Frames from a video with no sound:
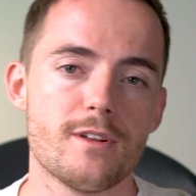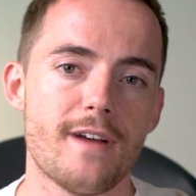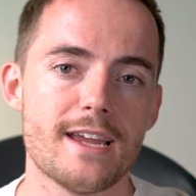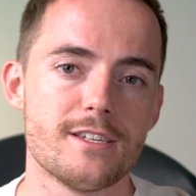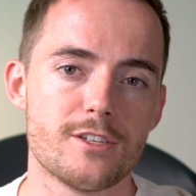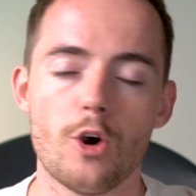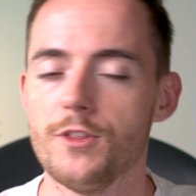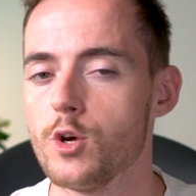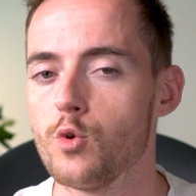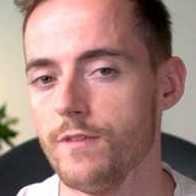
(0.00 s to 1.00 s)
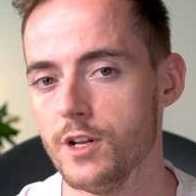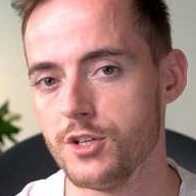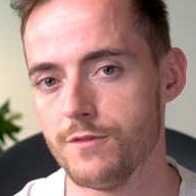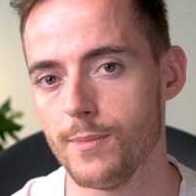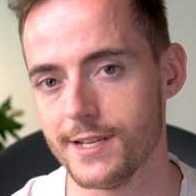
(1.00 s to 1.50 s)
devices are the
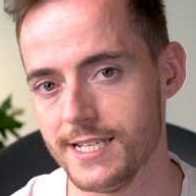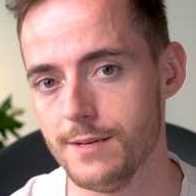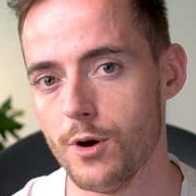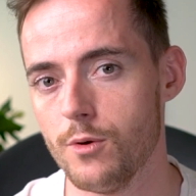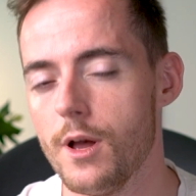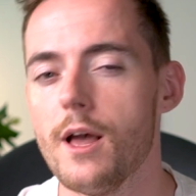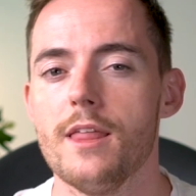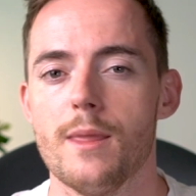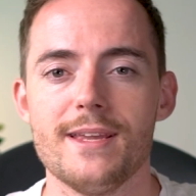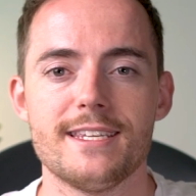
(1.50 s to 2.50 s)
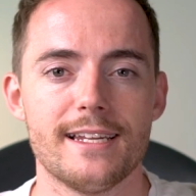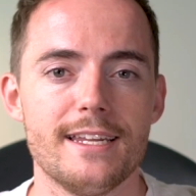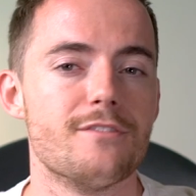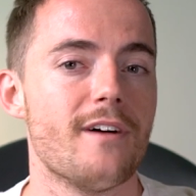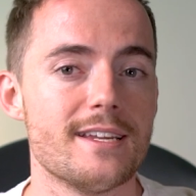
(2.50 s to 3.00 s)
equivalent of a placebo. They're
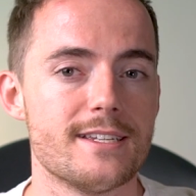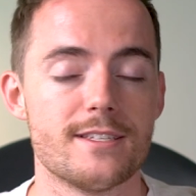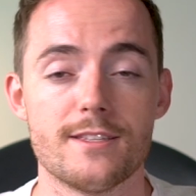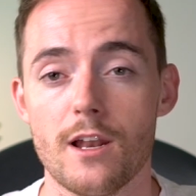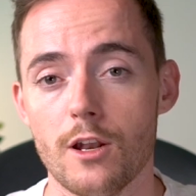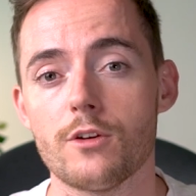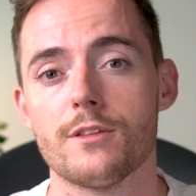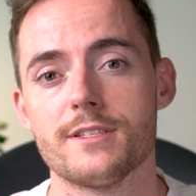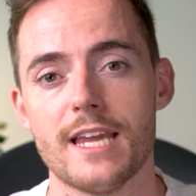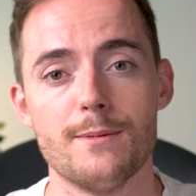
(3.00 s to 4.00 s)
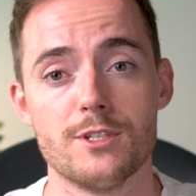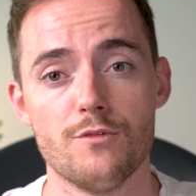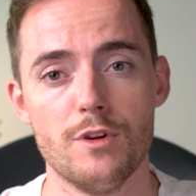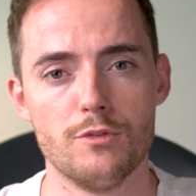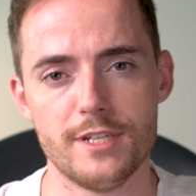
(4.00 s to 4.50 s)
basically devices that look the same as
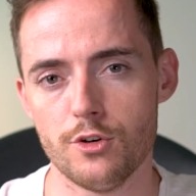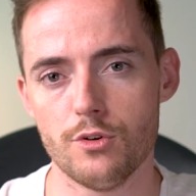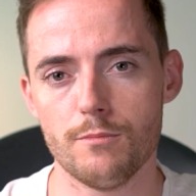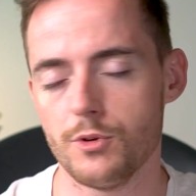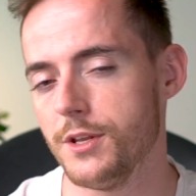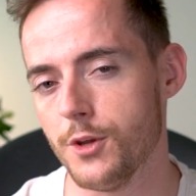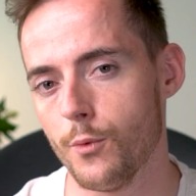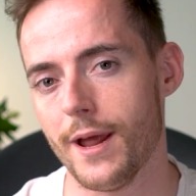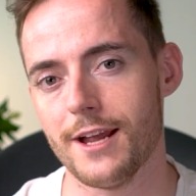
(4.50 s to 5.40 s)
the real deal, but they don't